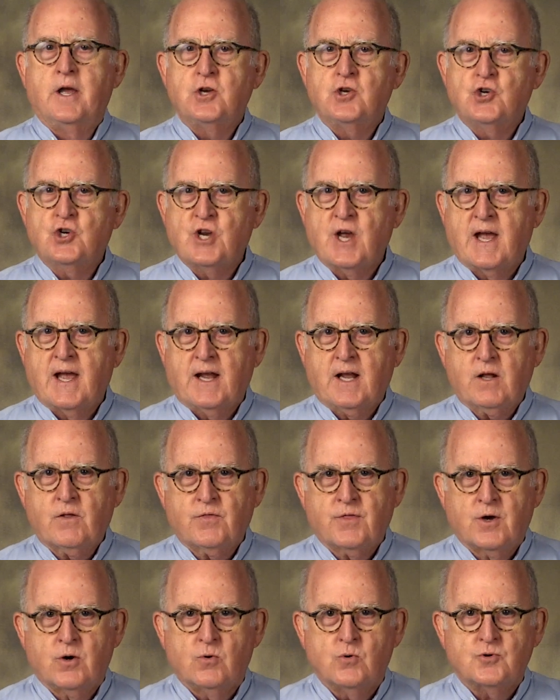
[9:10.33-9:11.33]
check
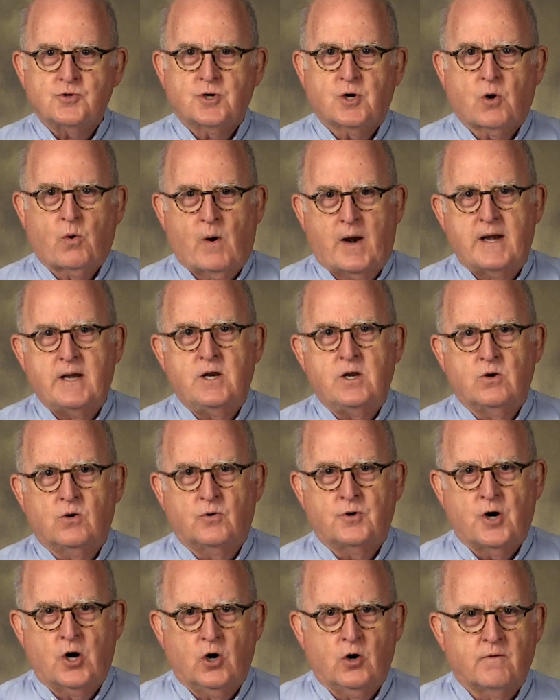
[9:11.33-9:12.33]
those cranial
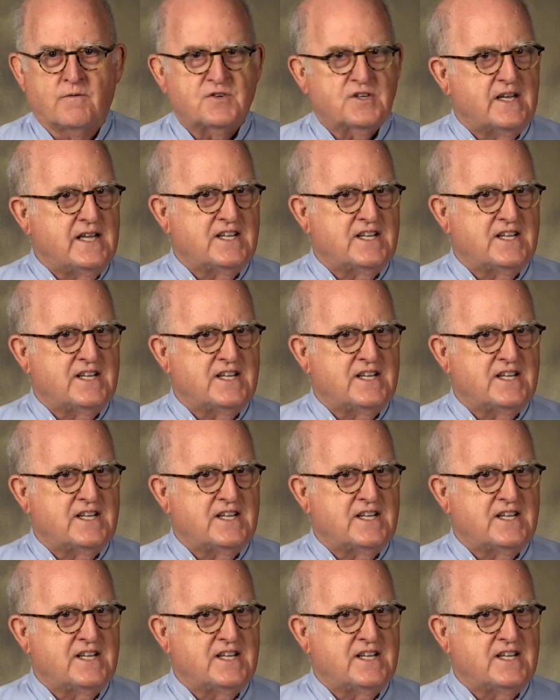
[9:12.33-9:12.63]
nerves.